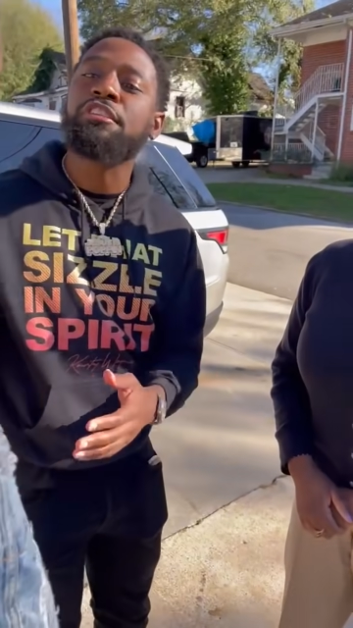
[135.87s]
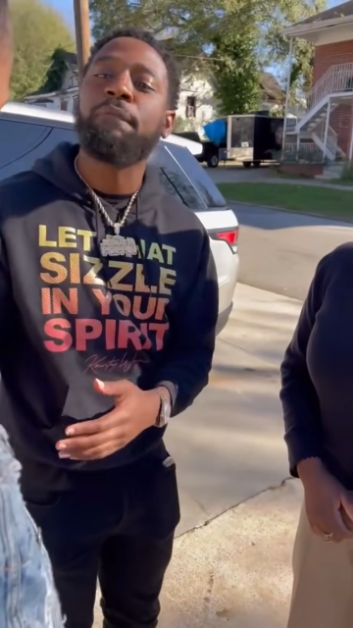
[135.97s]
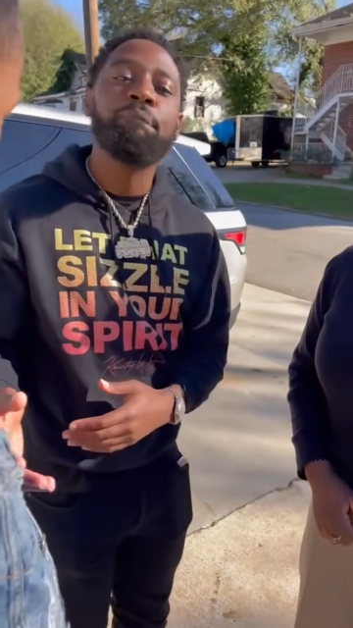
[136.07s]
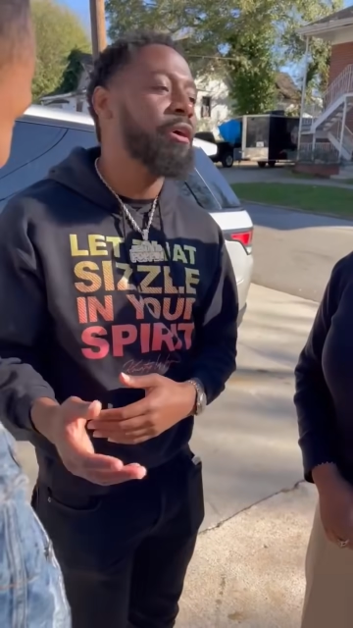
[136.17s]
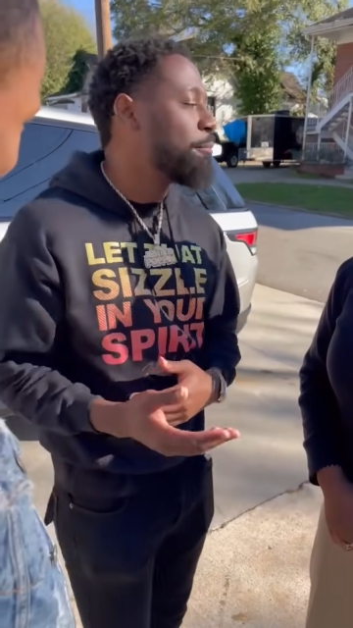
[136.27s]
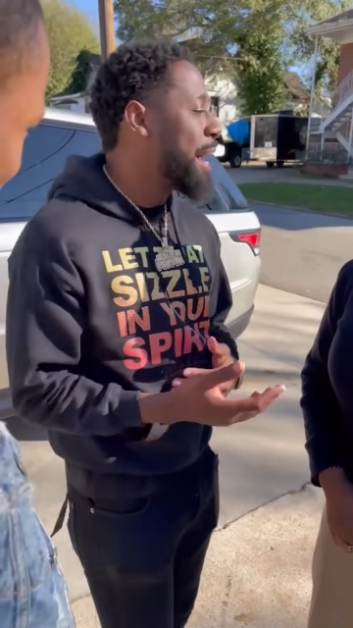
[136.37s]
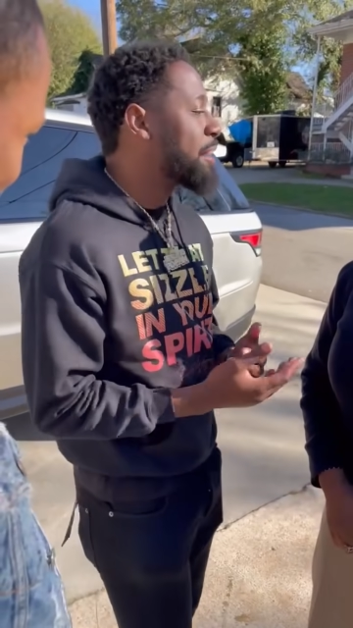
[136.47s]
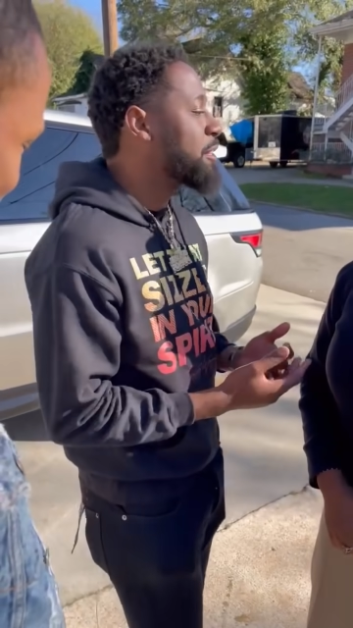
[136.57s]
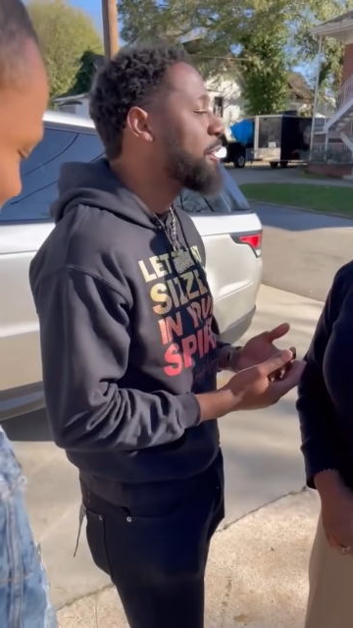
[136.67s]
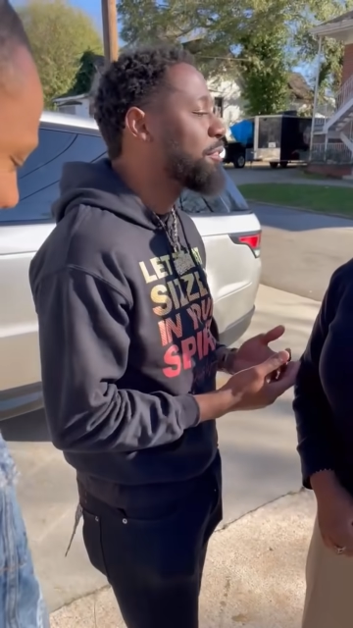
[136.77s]
a book by
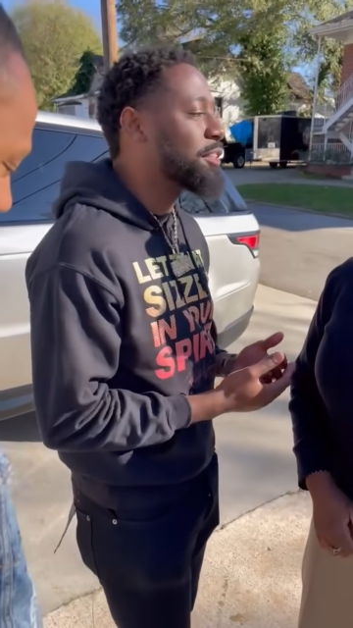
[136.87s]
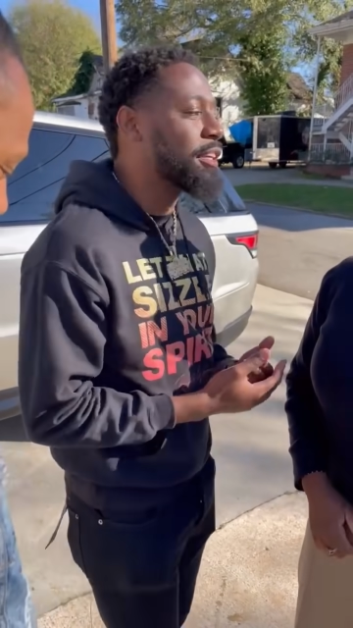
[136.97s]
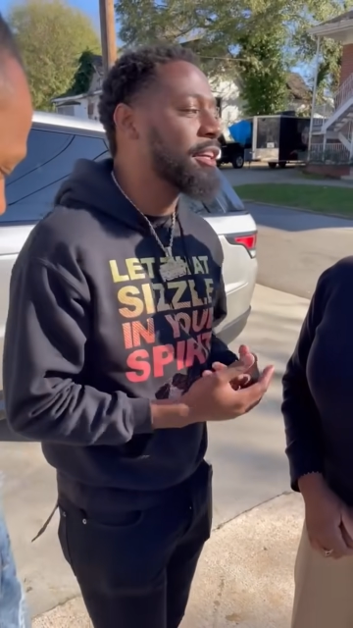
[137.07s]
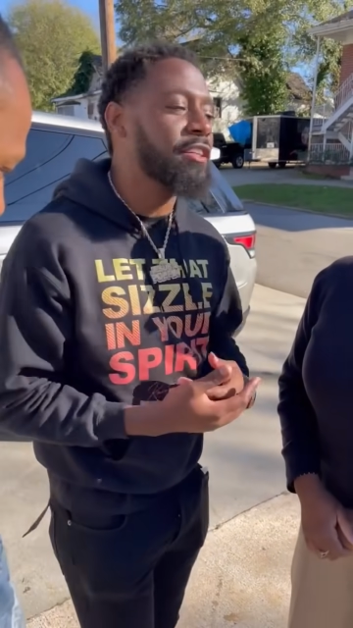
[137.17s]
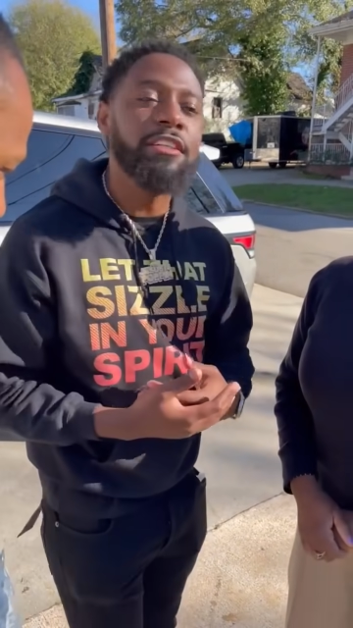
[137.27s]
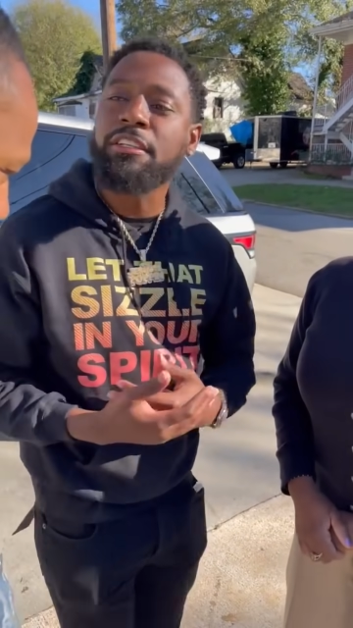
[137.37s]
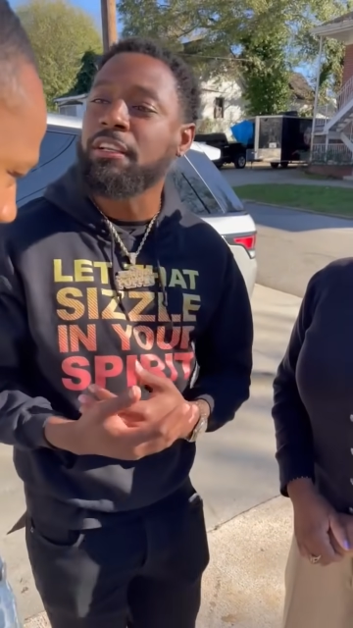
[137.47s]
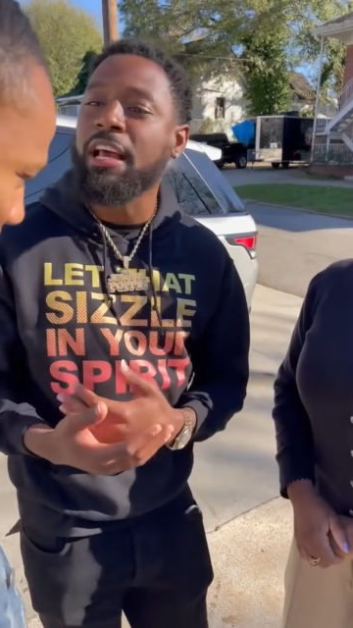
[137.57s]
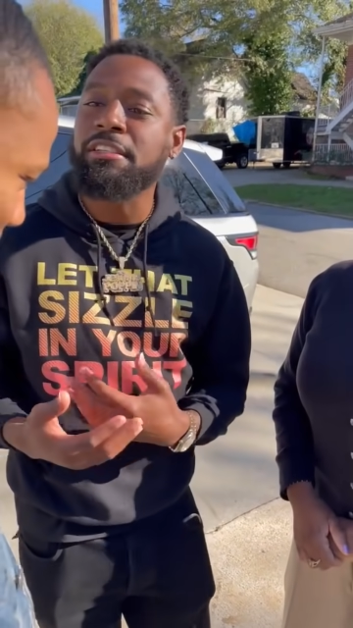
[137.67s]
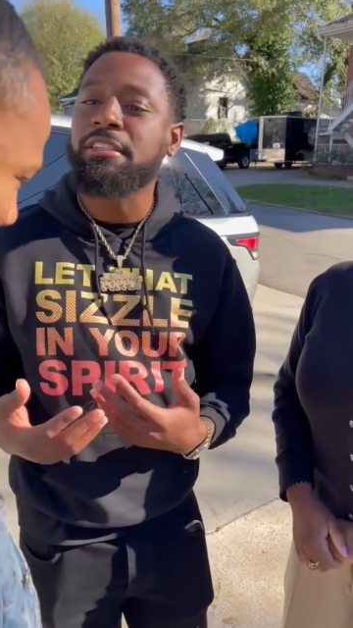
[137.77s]
its cover just because she look
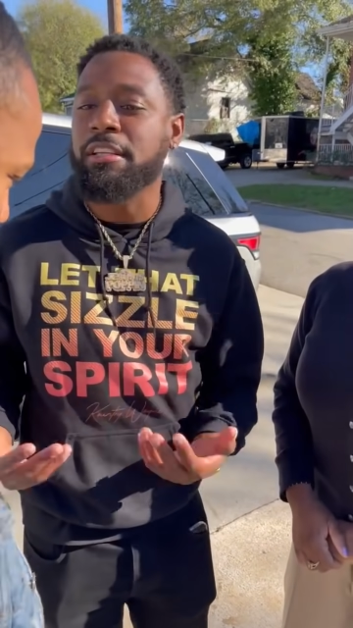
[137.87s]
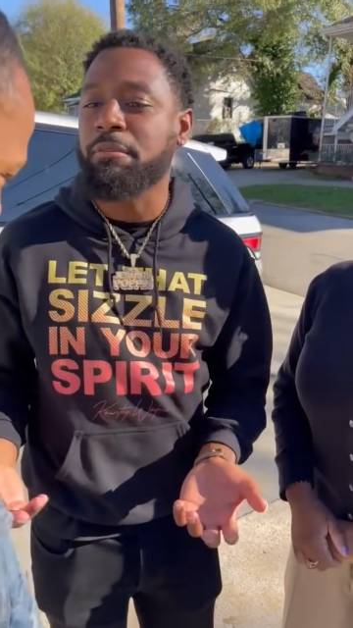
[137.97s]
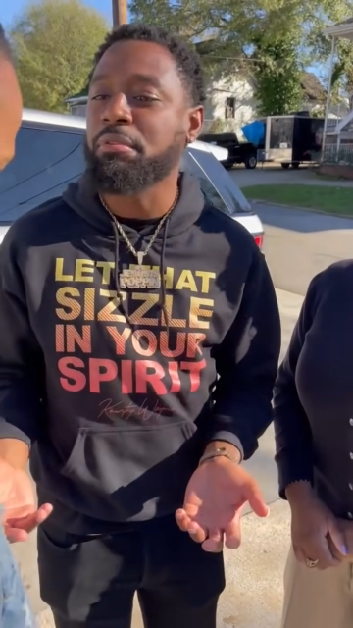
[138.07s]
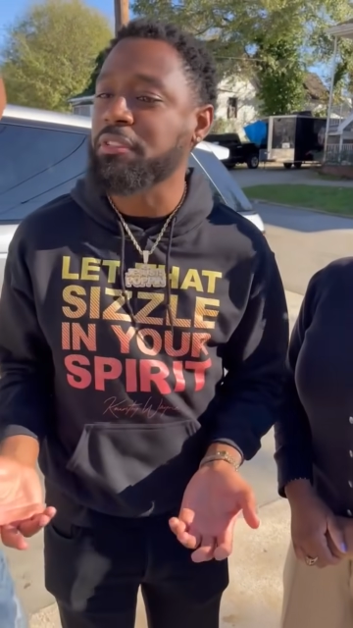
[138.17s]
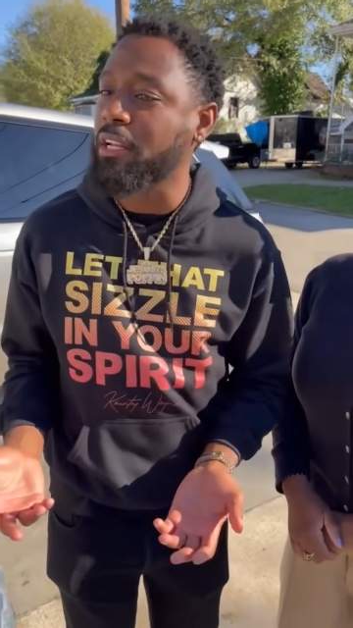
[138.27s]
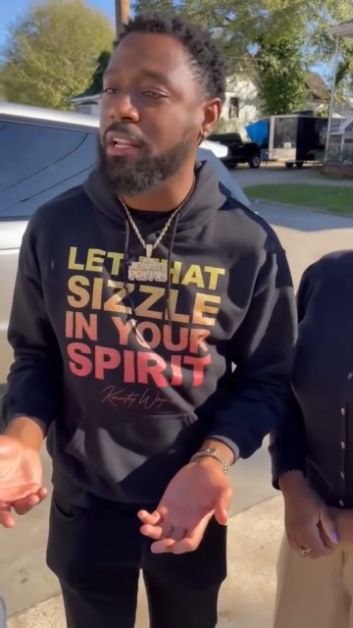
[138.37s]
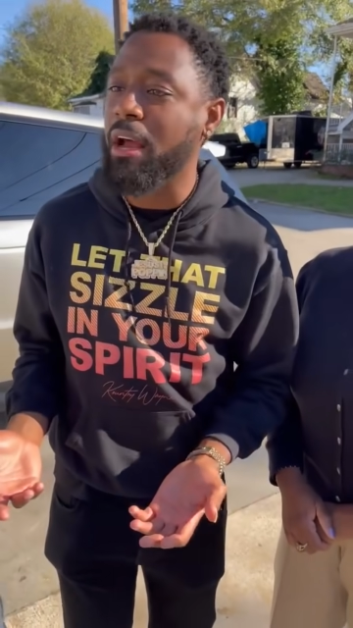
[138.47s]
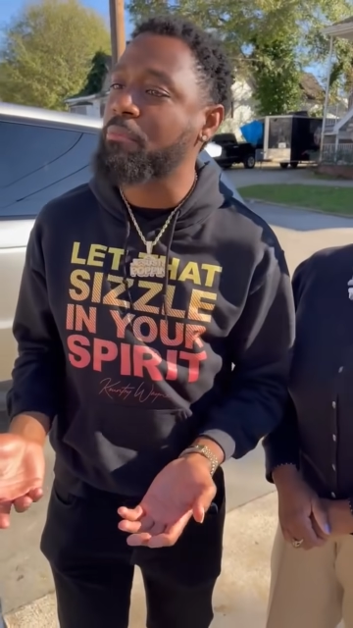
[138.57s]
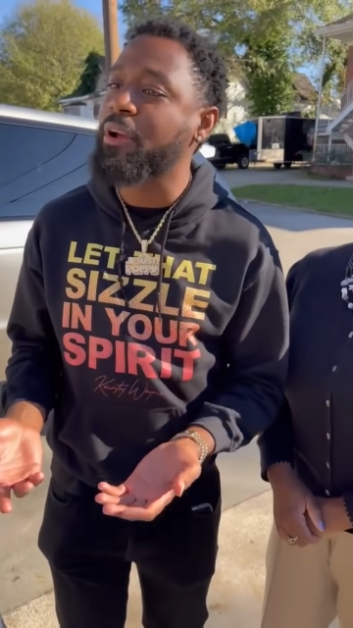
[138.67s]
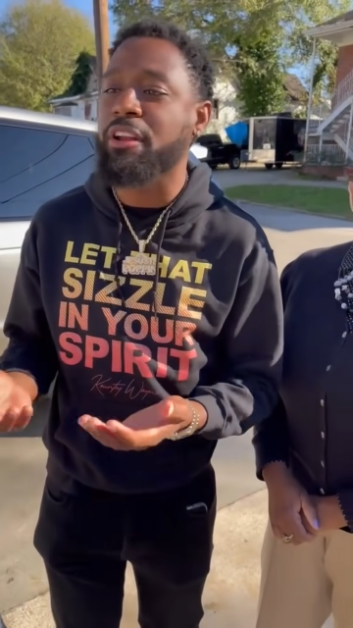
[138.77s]
like she sell books at the
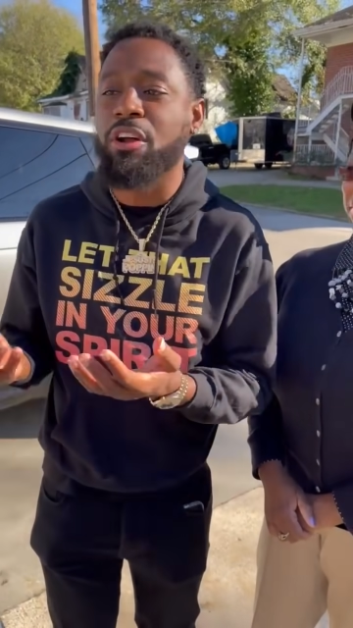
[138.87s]
library.